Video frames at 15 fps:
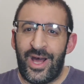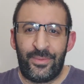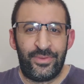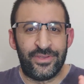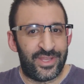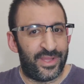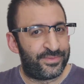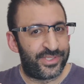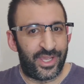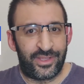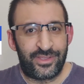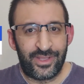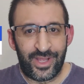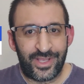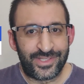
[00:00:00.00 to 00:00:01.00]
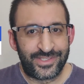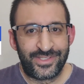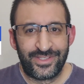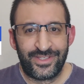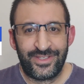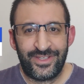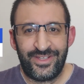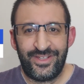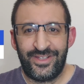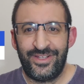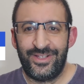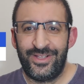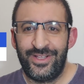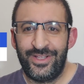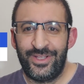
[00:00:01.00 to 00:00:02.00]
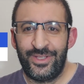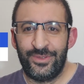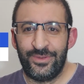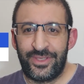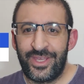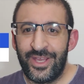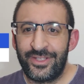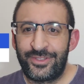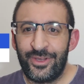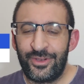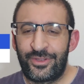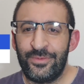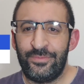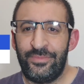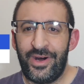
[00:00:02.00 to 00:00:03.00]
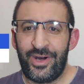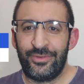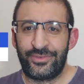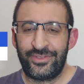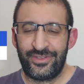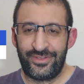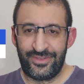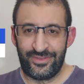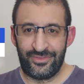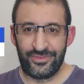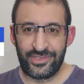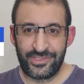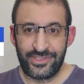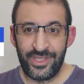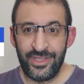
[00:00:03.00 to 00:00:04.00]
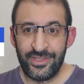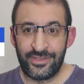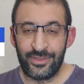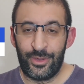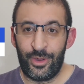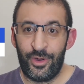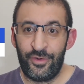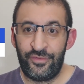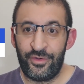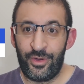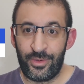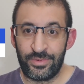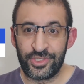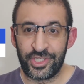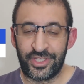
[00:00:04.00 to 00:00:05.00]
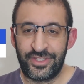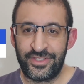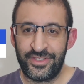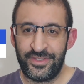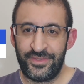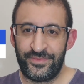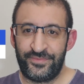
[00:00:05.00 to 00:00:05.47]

In abstract class, can talk about the state of object.